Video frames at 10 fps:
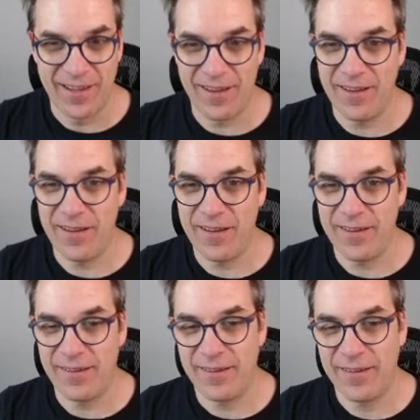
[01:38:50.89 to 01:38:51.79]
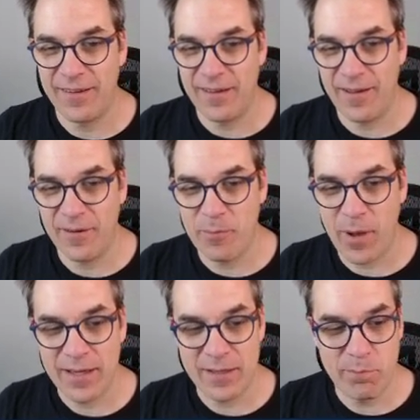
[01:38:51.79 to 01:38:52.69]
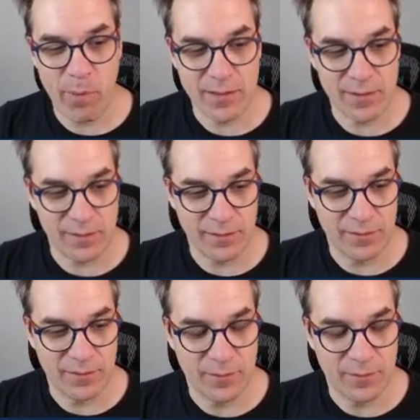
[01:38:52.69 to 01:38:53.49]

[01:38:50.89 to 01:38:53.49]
a mind puzzle.